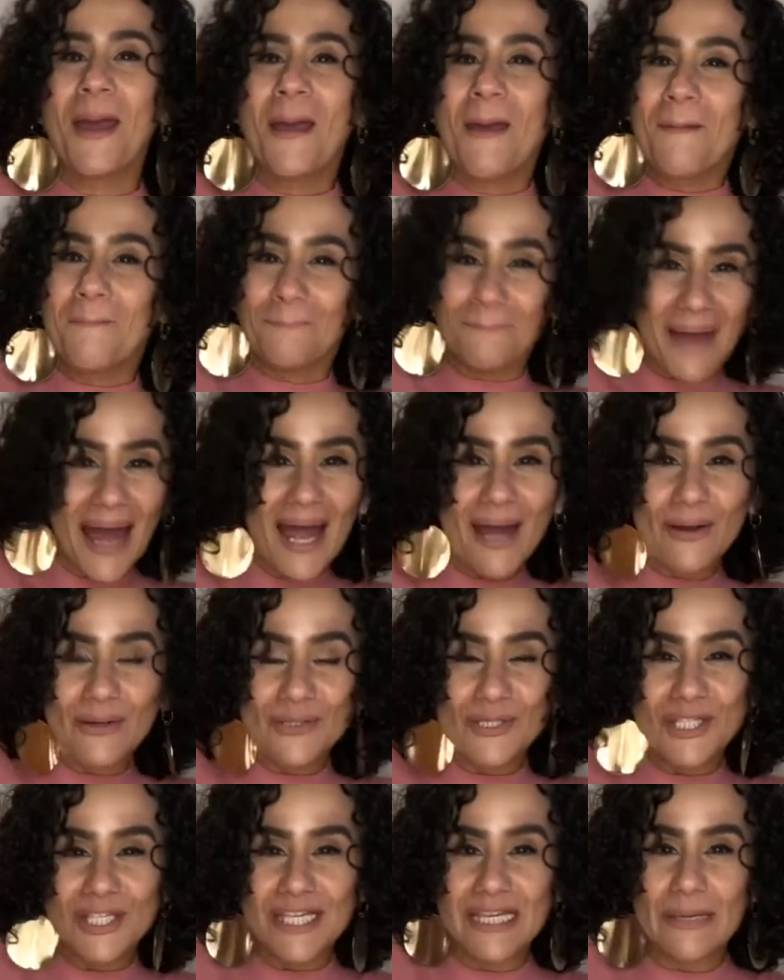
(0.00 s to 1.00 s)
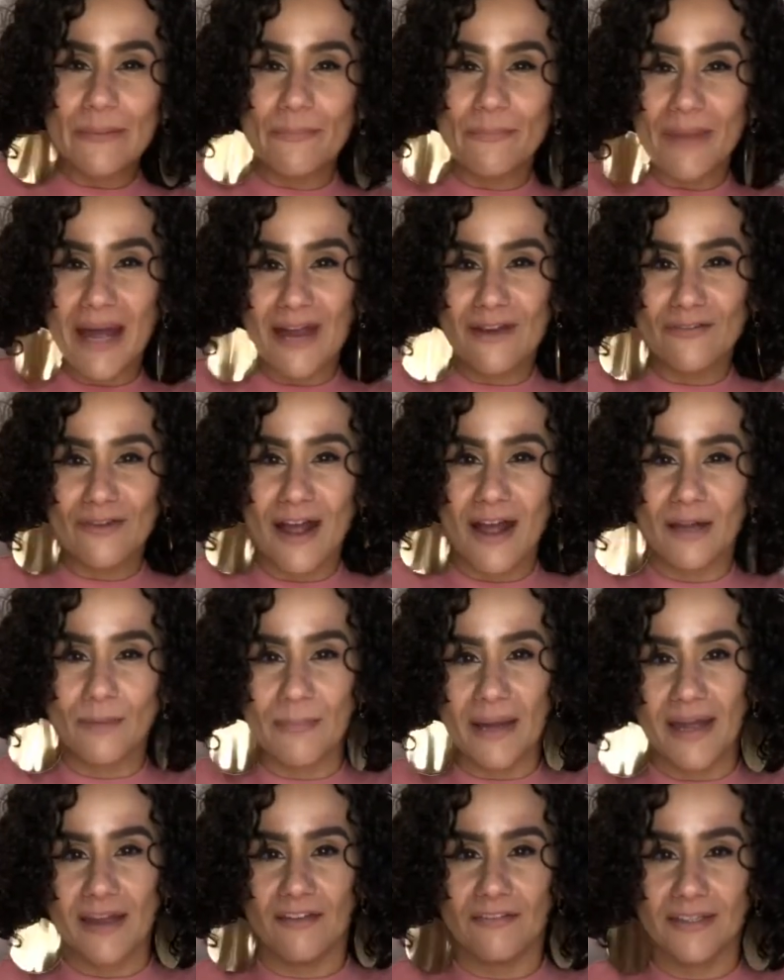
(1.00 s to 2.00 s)
my OG, my rock,
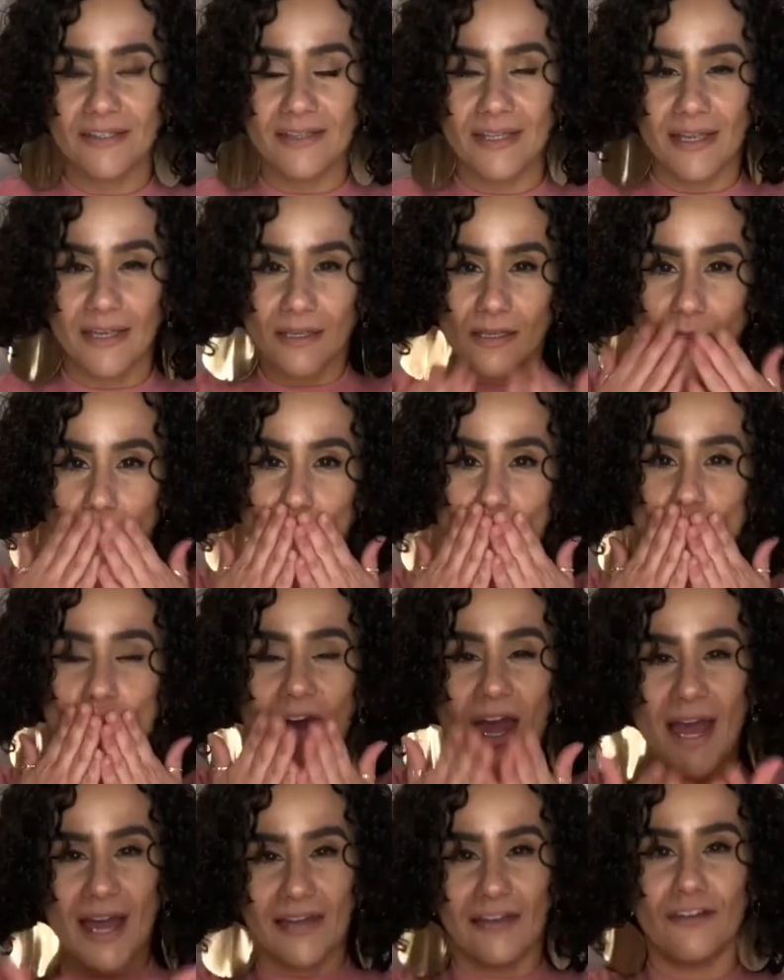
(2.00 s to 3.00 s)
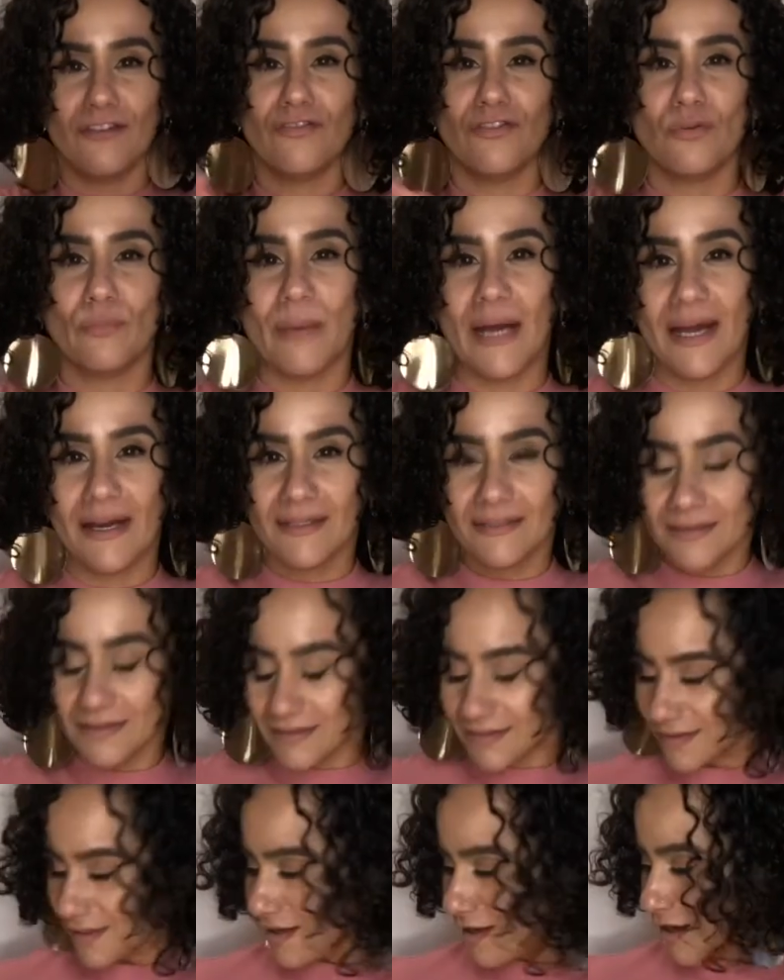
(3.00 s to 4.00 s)
my everything. I love you, Ma.
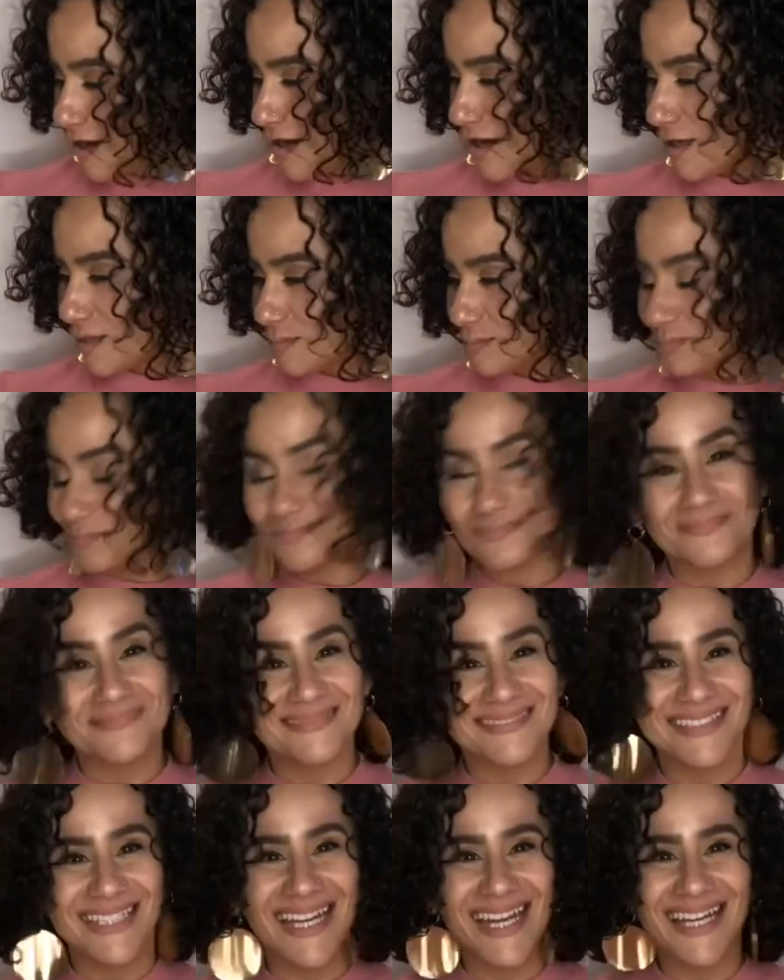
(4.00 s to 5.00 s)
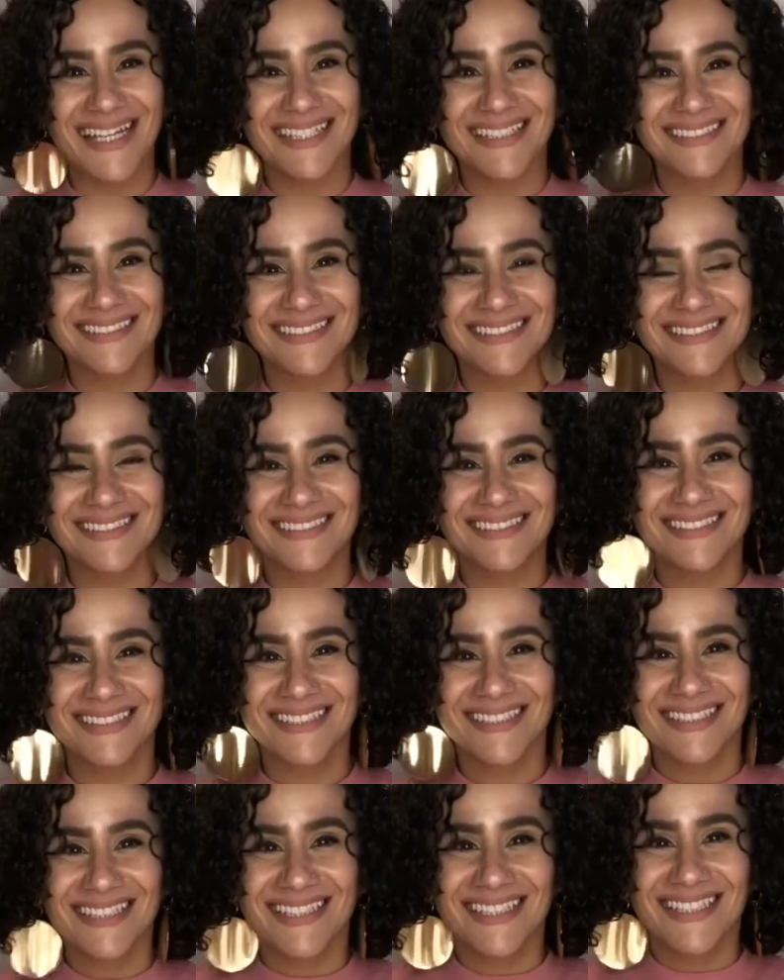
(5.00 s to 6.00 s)
Yeah.
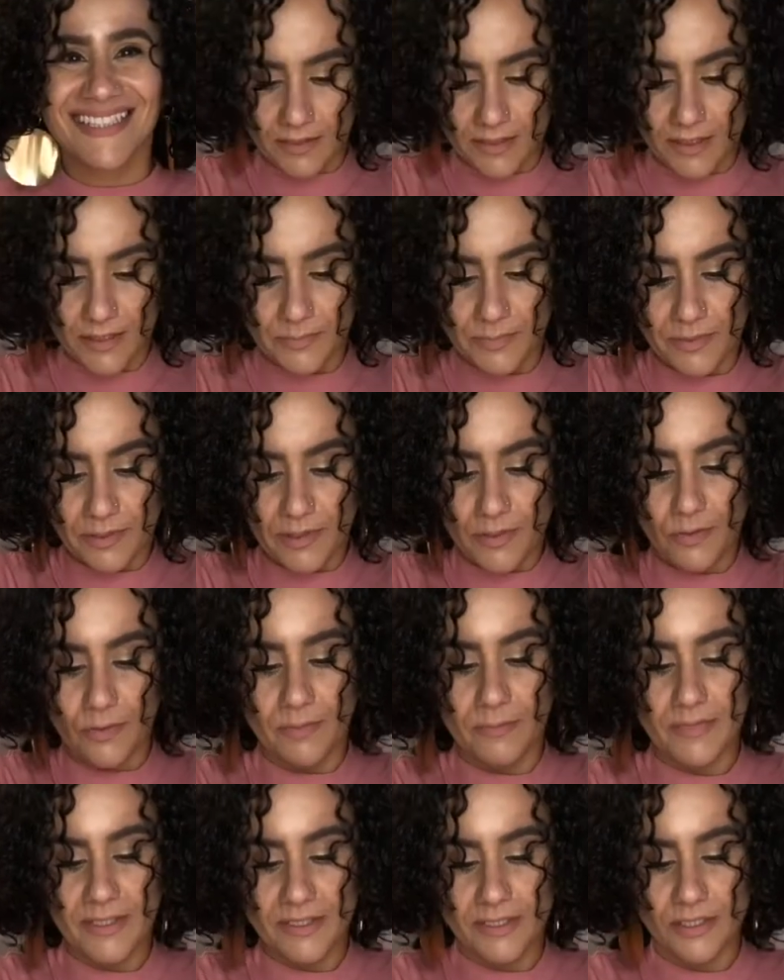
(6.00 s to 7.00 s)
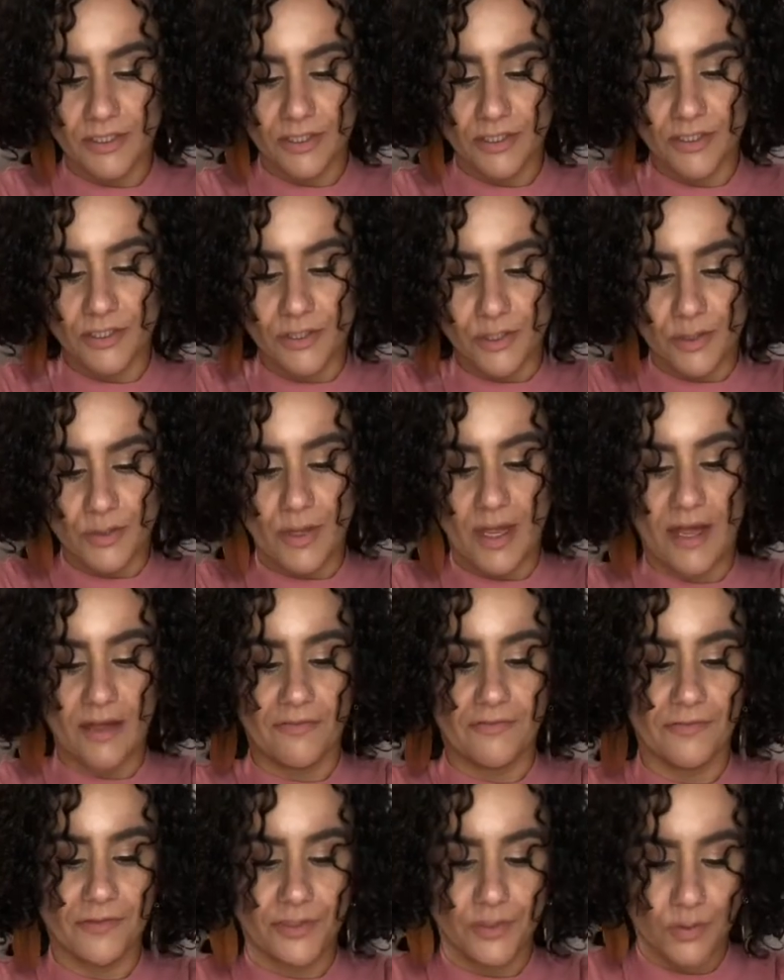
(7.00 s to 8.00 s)
Spirit, what messages do you have
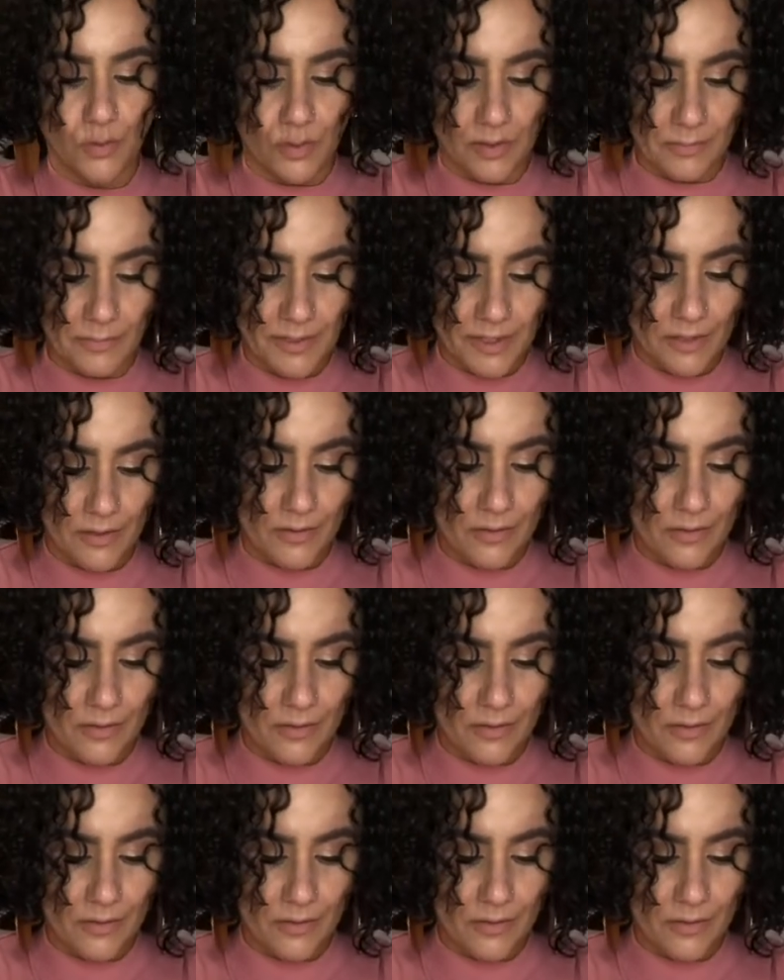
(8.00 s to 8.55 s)
for Scorpio?